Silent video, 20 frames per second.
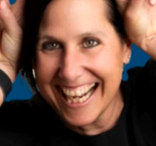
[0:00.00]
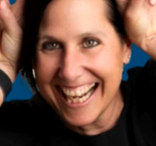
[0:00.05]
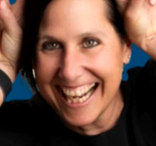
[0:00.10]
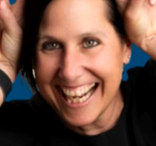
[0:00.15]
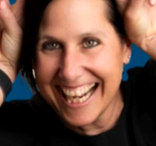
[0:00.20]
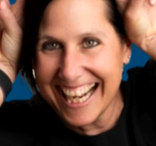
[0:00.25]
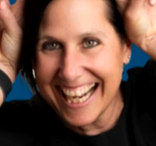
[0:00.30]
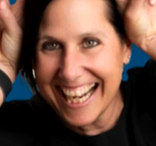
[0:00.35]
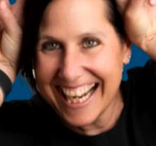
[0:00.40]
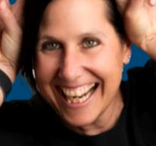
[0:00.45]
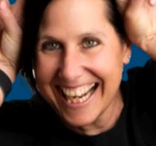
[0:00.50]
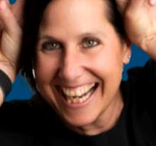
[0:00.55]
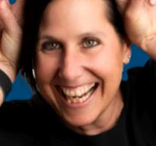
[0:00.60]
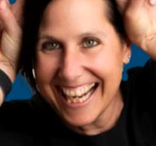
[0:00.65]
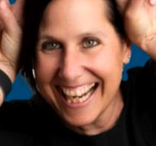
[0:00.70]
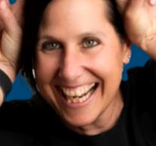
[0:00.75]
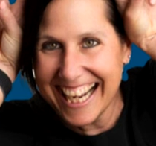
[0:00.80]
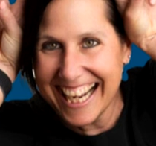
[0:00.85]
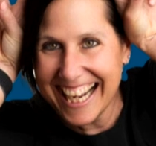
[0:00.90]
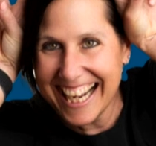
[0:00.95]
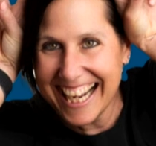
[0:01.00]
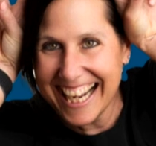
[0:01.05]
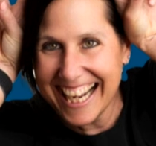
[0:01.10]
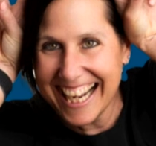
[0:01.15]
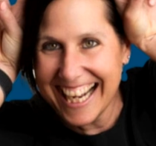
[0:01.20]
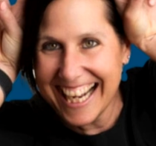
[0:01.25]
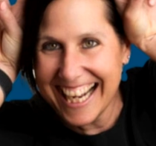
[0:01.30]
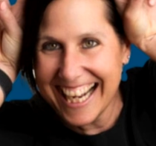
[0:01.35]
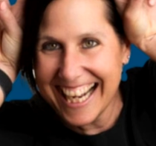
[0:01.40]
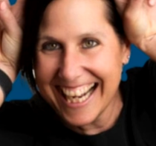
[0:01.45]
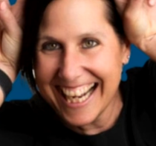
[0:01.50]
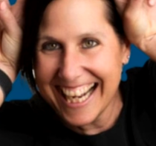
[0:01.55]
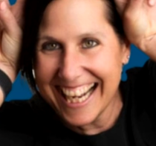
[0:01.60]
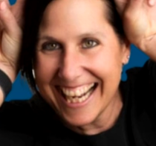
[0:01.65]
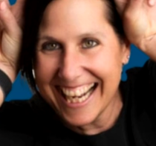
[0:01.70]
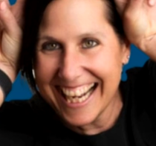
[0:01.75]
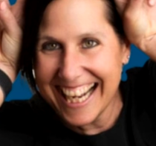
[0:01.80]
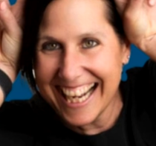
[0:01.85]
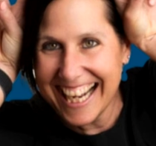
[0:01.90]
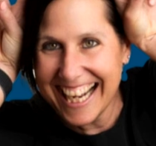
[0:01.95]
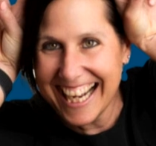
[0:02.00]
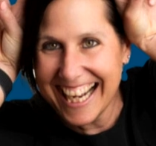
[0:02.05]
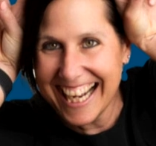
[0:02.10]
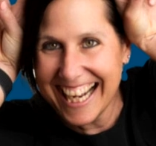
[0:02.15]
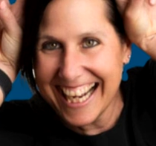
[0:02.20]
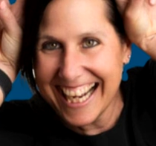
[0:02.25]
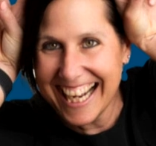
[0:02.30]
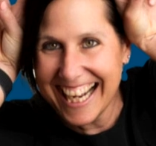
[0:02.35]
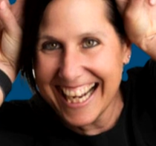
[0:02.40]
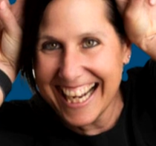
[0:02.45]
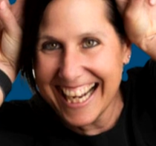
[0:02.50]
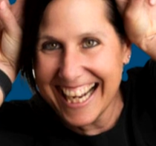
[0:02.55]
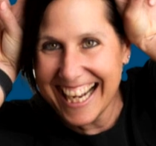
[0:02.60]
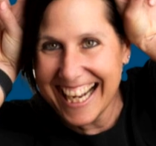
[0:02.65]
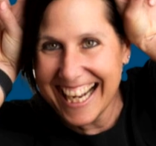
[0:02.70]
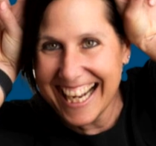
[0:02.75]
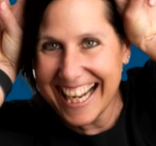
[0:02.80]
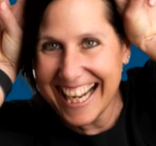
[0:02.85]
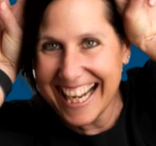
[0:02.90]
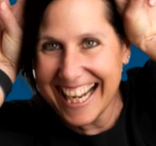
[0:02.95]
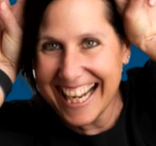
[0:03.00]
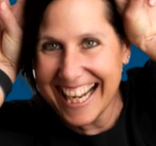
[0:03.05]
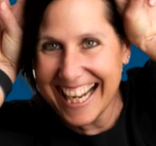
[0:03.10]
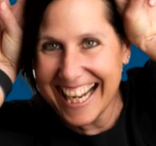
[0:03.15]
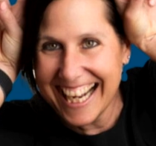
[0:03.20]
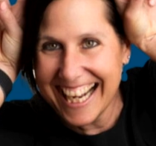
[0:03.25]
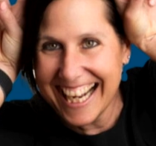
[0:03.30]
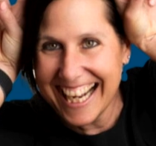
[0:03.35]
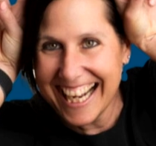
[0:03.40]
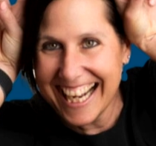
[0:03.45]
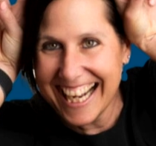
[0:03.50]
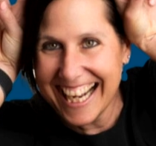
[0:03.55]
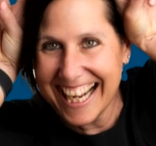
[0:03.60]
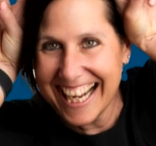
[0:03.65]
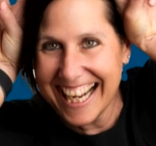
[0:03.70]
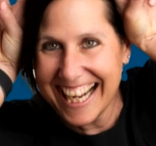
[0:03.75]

[no speech]